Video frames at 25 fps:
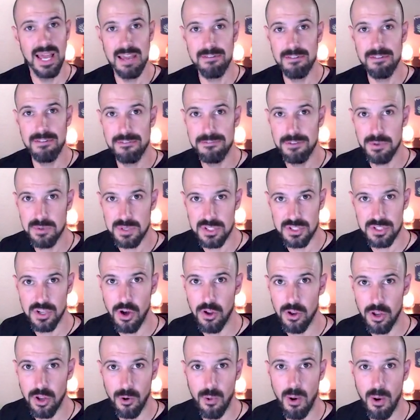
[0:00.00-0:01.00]
even if you're a
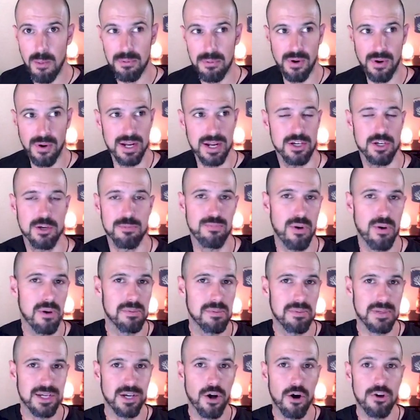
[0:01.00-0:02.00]
solo operator, you've
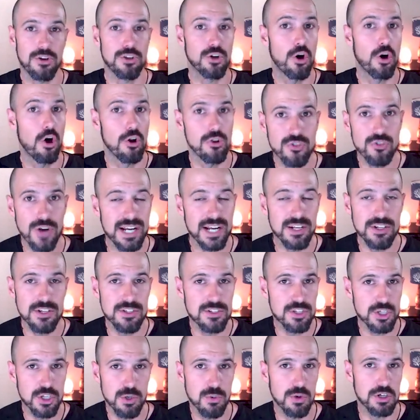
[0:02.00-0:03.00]
probably got
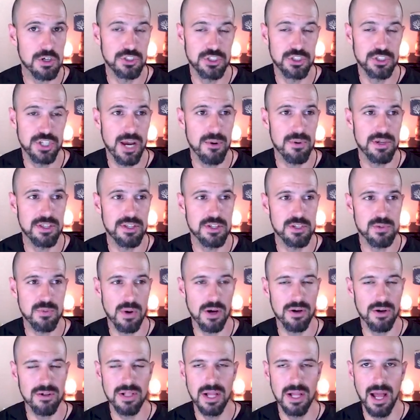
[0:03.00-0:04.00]
contractors that you want to share with as
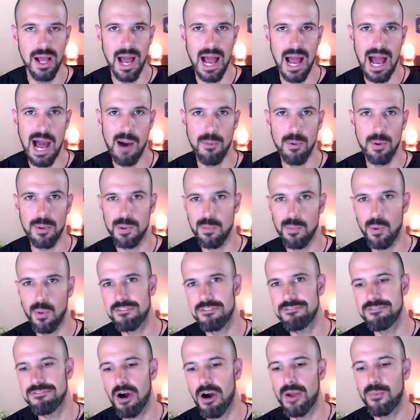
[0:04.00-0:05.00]
well. Uh, well, we
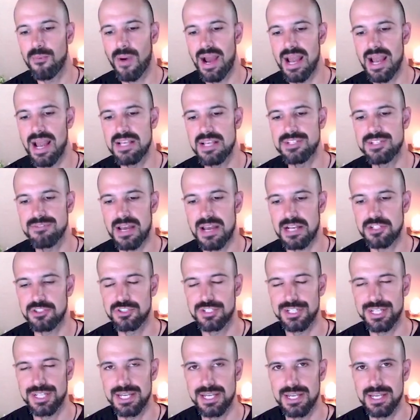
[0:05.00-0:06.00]
want to find ways of
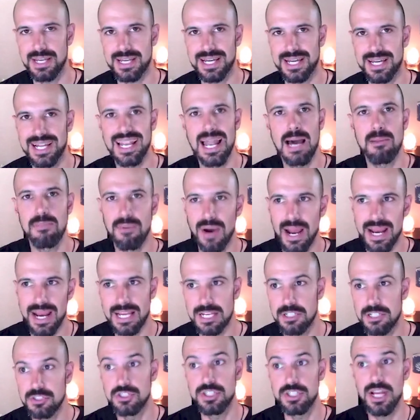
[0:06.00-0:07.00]
actually
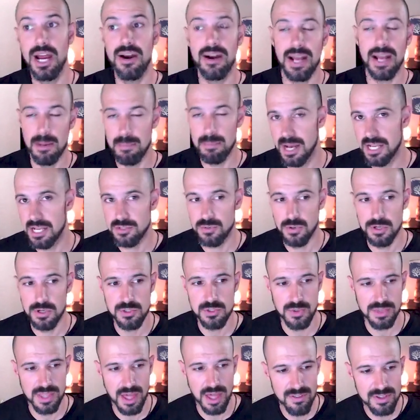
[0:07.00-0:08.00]
collaborating and sharing our
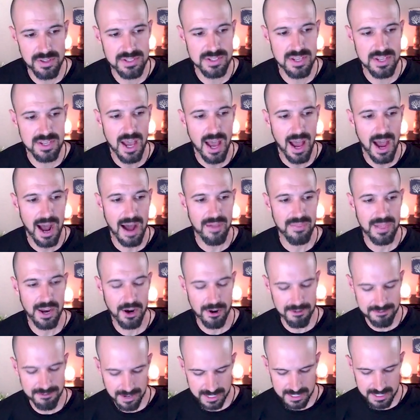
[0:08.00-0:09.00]
passwords with others uh, that
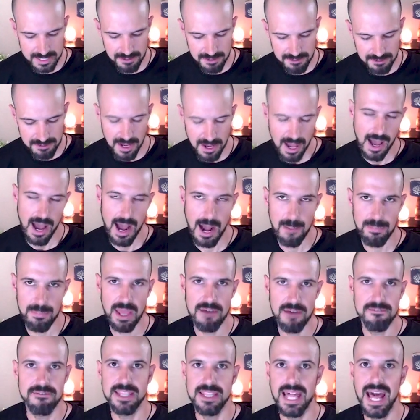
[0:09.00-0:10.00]
are effective. Um,
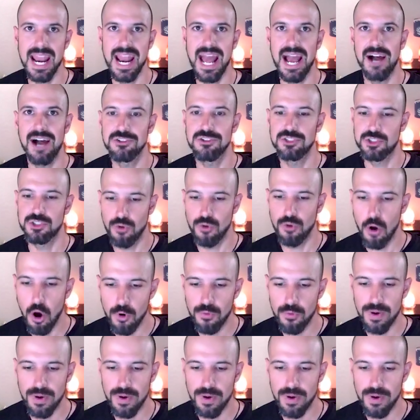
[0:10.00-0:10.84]
and for that, our strong